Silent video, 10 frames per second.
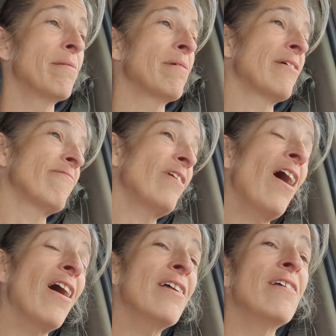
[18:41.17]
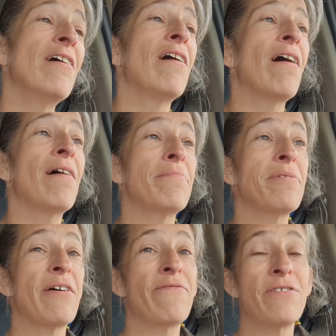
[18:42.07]
If not, I'm
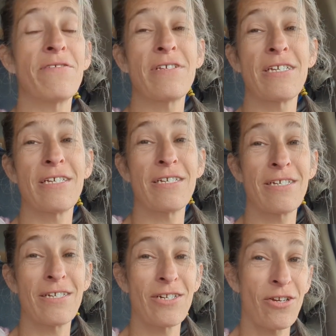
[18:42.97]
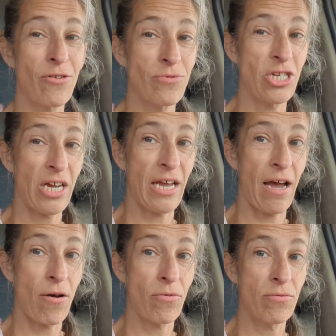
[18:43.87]
definitely going to go check
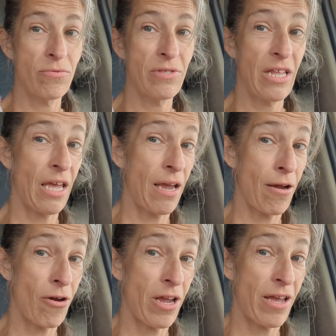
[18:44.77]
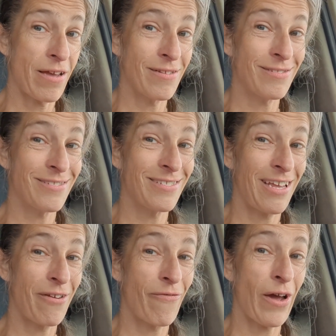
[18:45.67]
out the area and
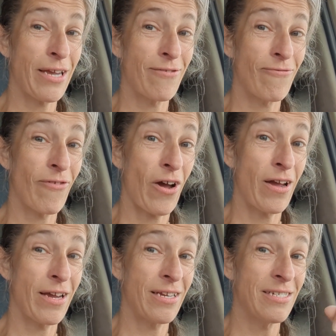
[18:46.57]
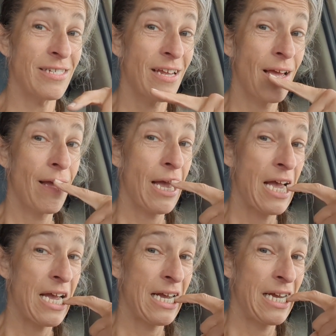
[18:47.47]
see if I can find
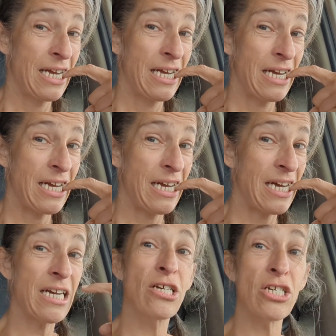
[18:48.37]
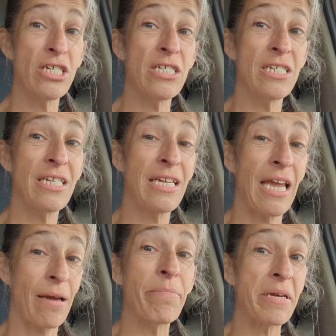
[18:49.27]
a good
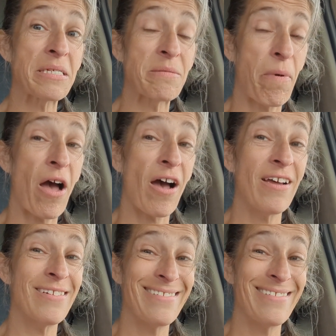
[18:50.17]
camping spot.